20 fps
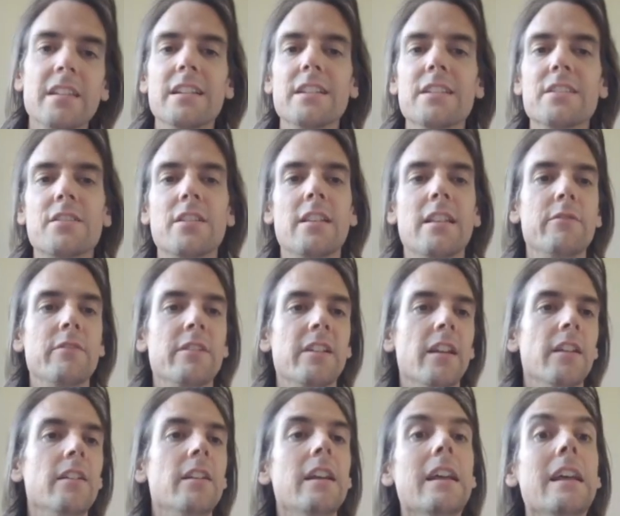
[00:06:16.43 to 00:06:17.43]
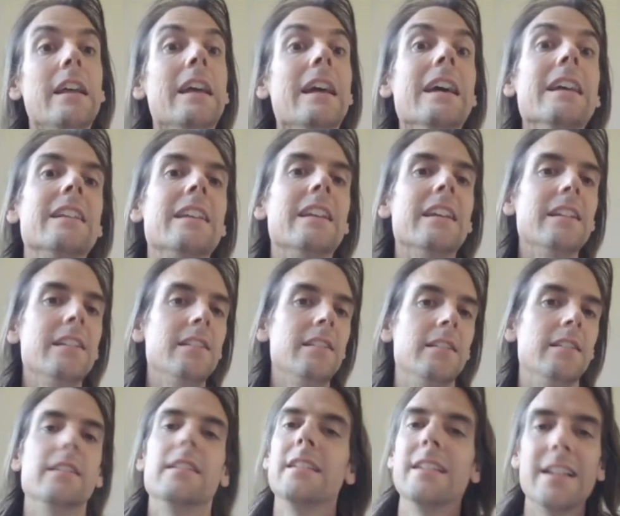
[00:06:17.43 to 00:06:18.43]
So there we go. And again,
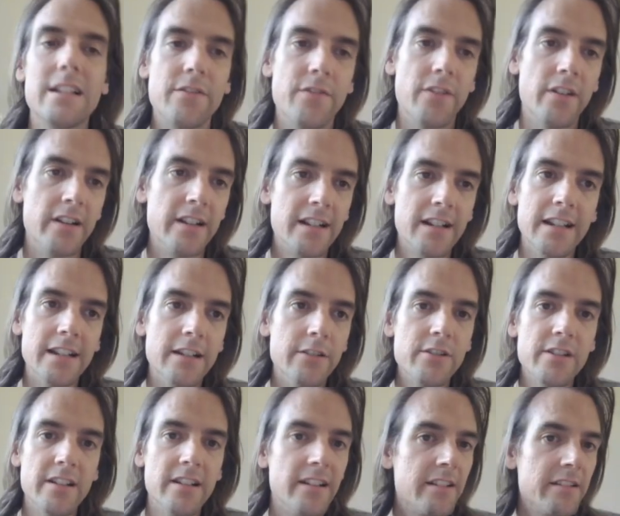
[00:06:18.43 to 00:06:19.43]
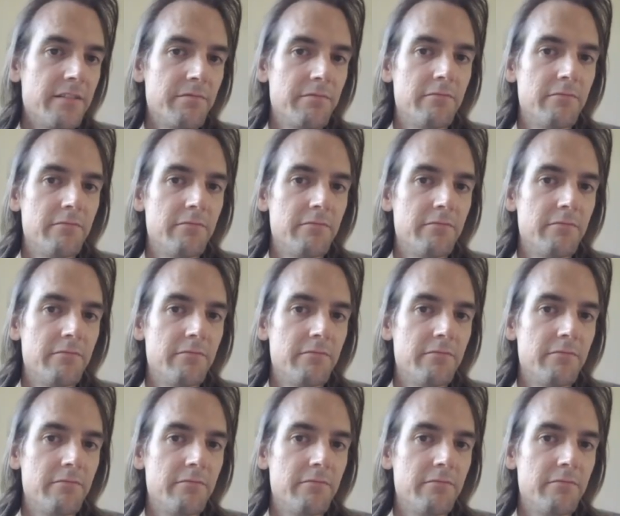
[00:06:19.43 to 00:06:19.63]
it's very clear, isn't it?